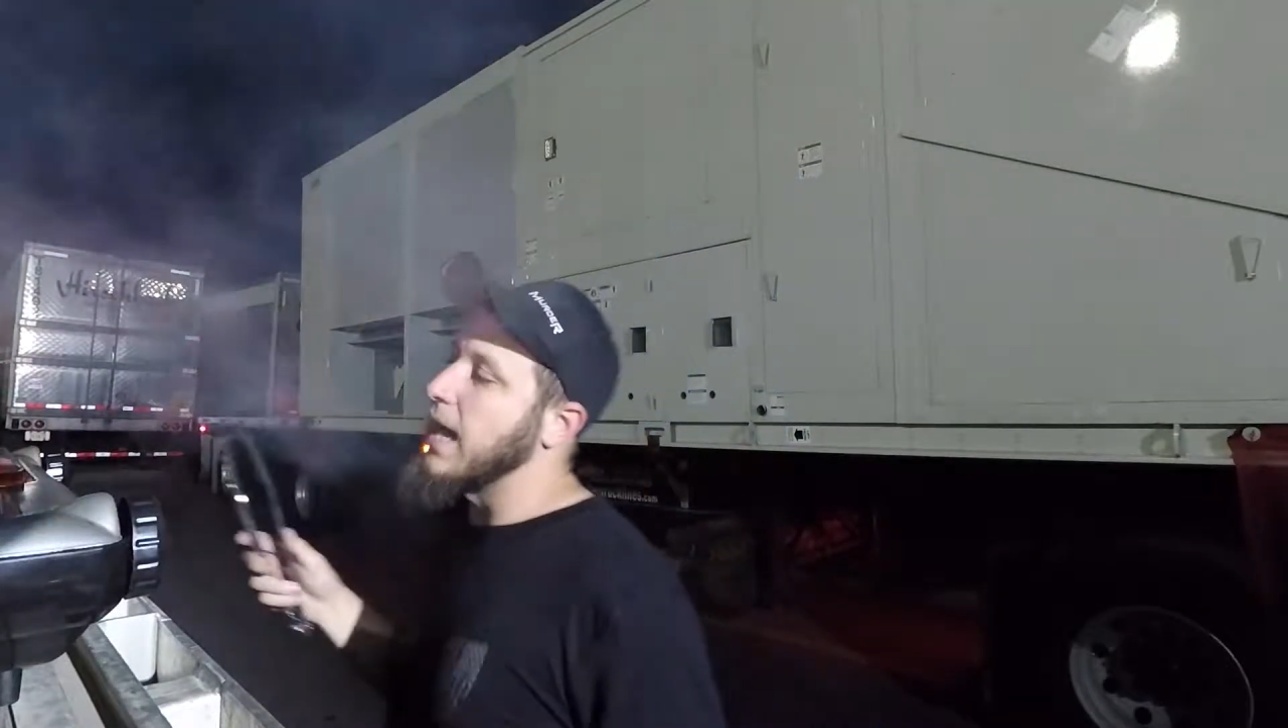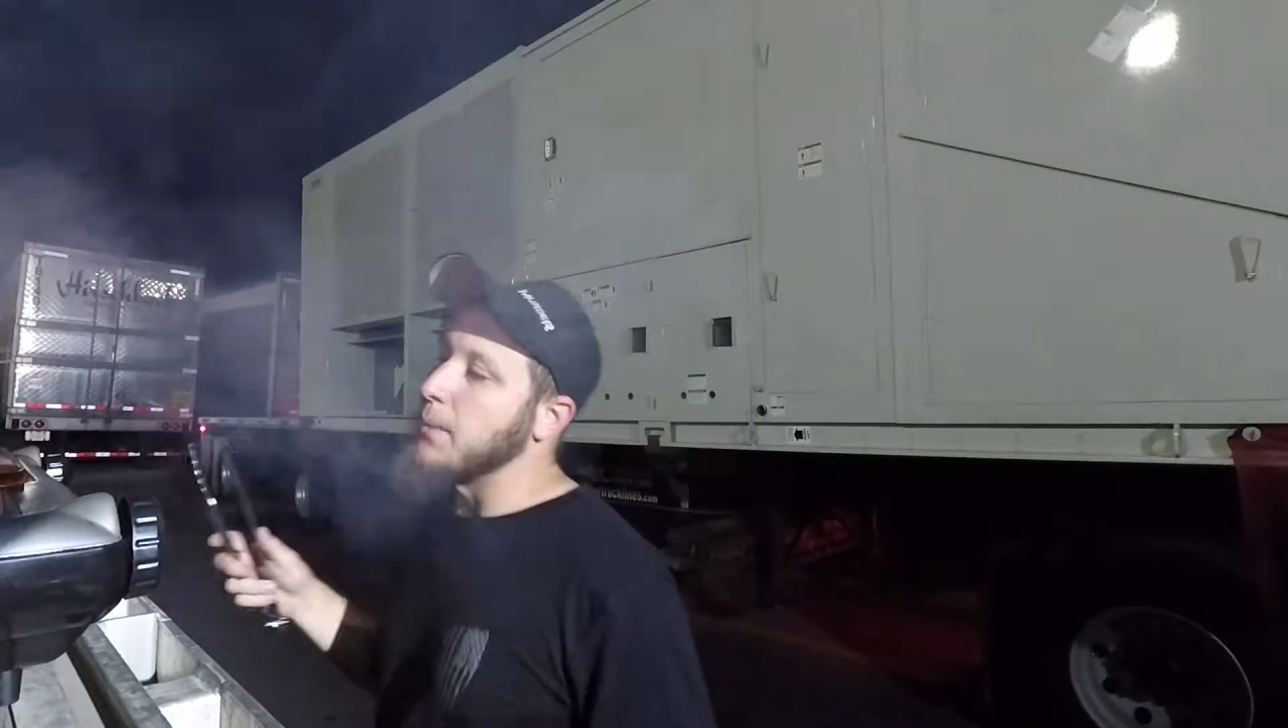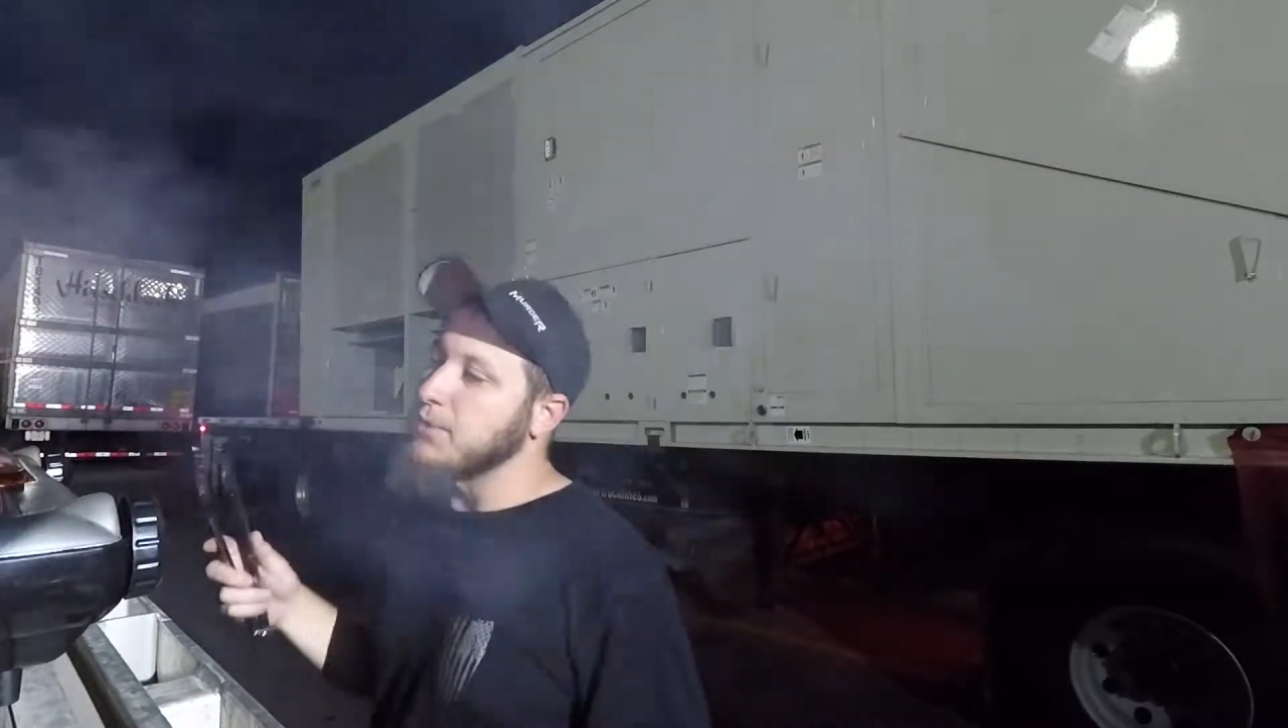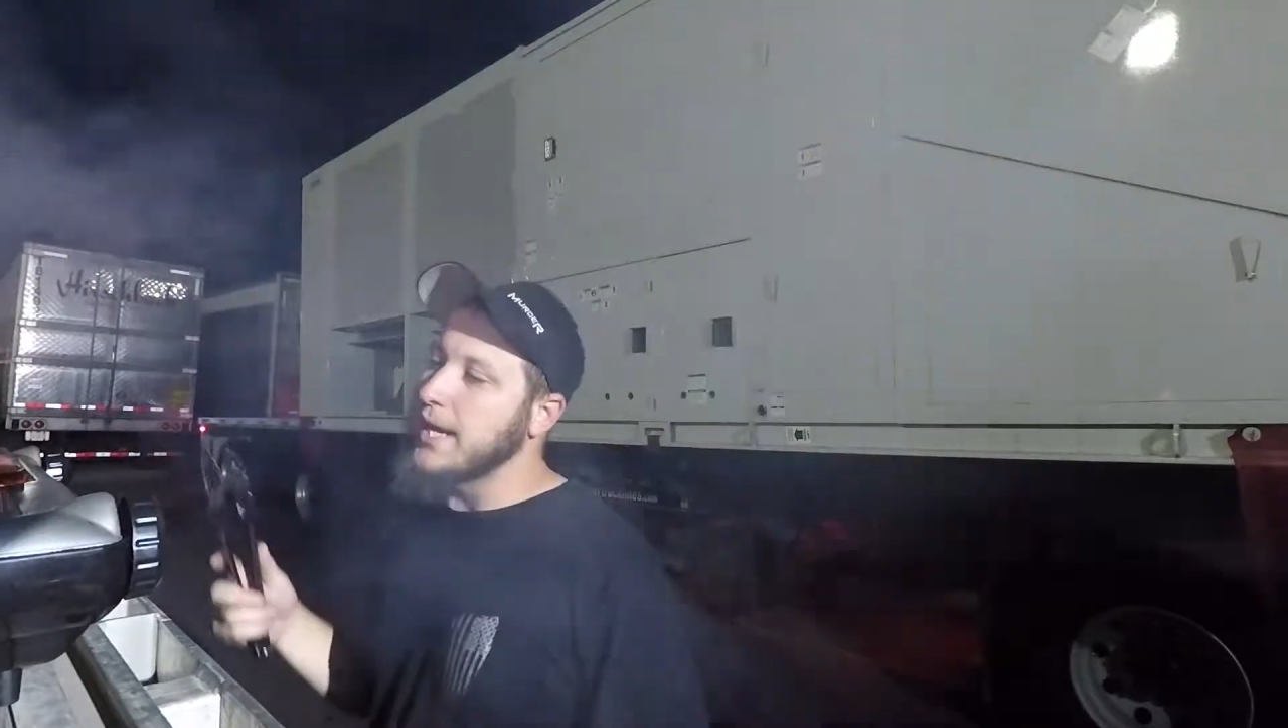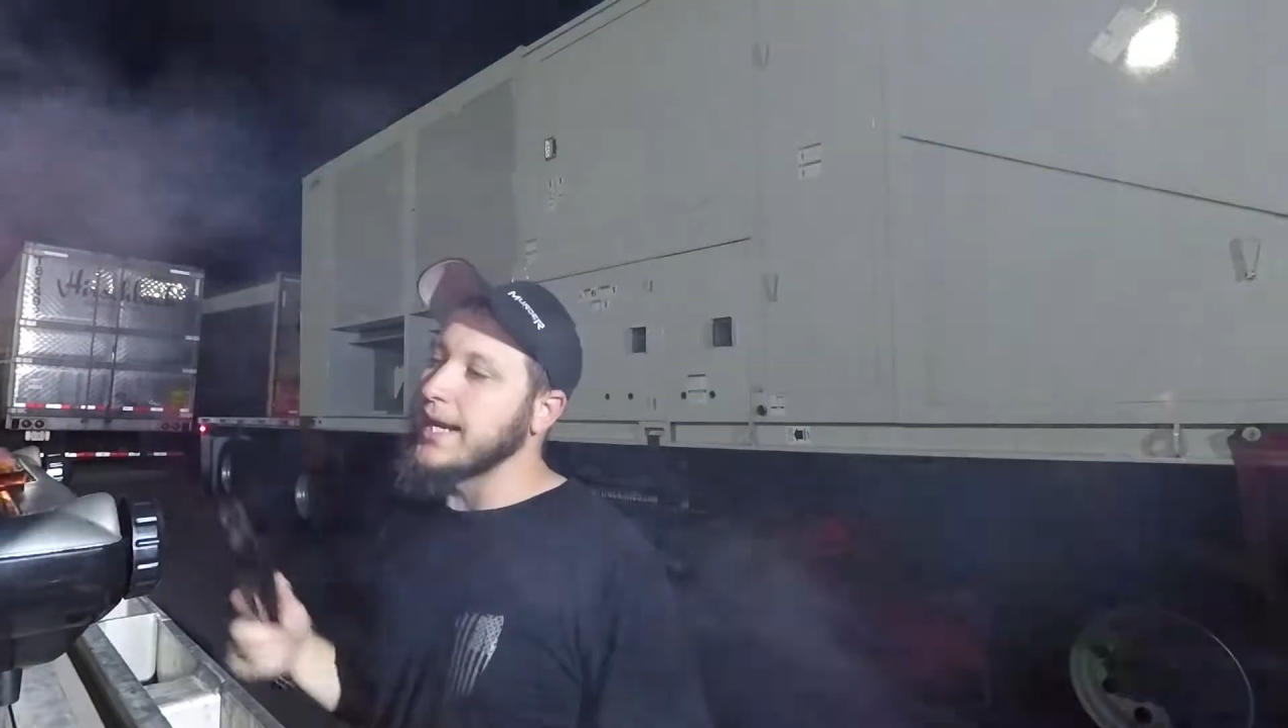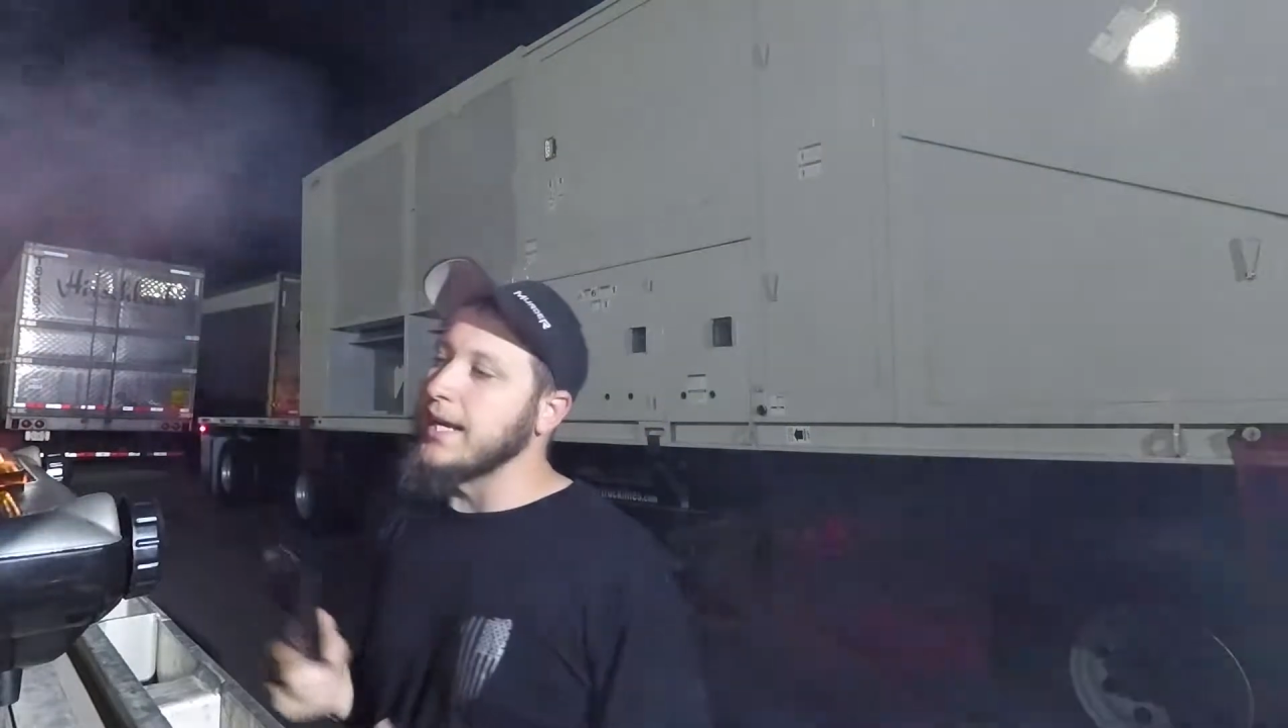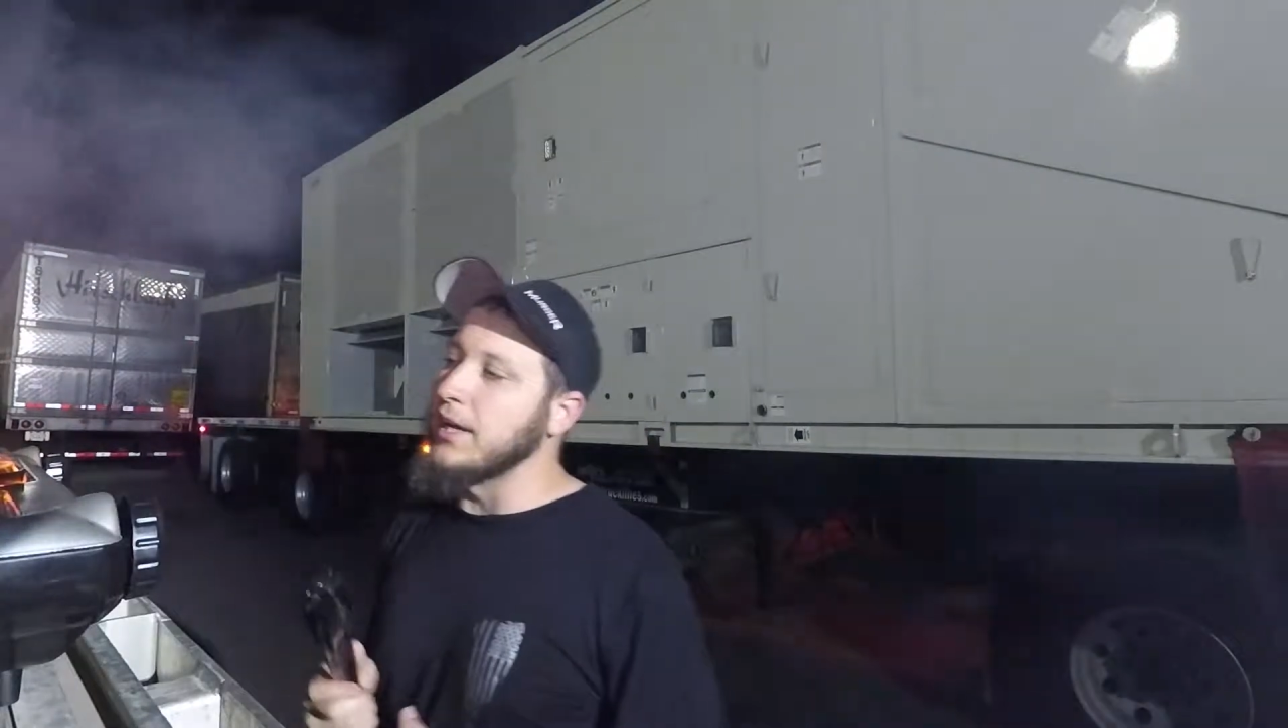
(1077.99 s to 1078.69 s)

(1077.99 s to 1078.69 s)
I'm trying to get